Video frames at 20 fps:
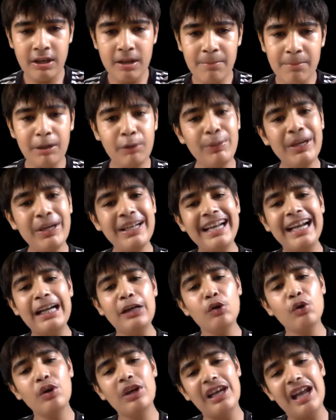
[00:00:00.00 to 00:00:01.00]
But we tend
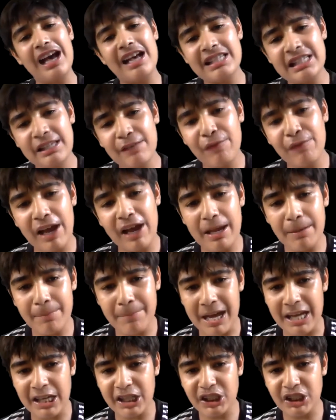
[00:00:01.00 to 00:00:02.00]
to classify a
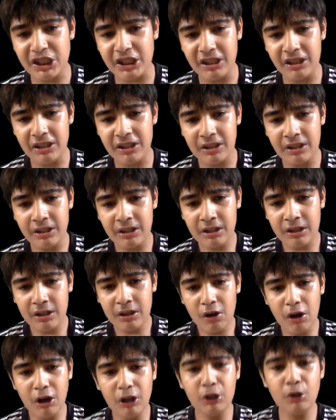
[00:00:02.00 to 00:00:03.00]
manager
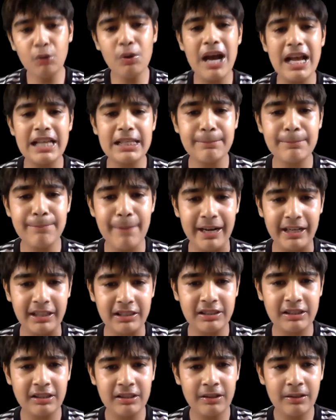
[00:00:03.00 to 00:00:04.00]
on two
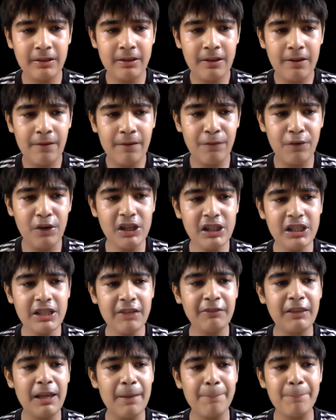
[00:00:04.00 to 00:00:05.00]
aspects. First, if
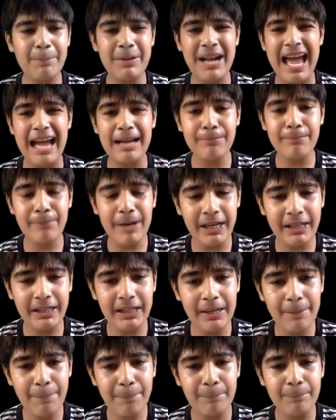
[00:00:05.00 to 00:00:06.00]
they're
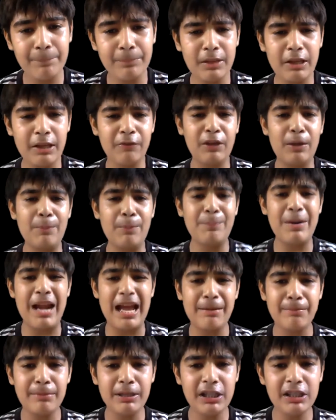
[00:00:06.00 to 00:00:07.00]
prag-minded, if they're
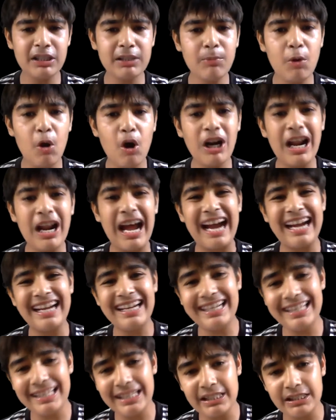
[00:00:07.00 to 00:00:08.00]
pragmatism or
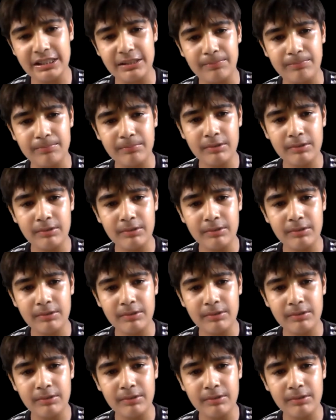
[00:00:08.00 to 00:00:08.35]
idealism.